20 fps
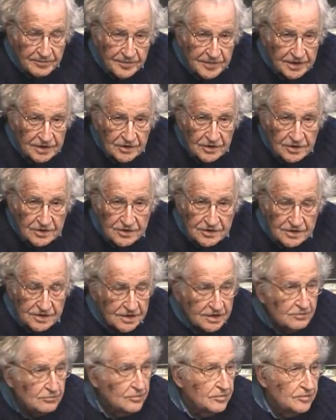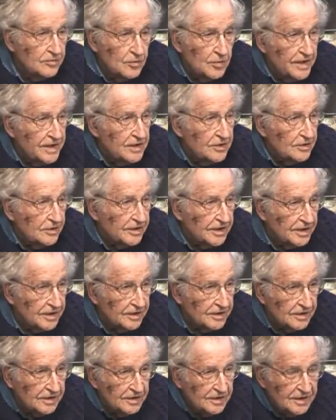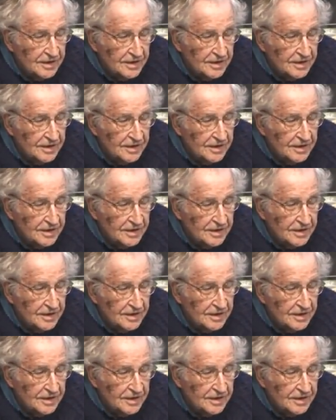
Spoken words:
because we don't care.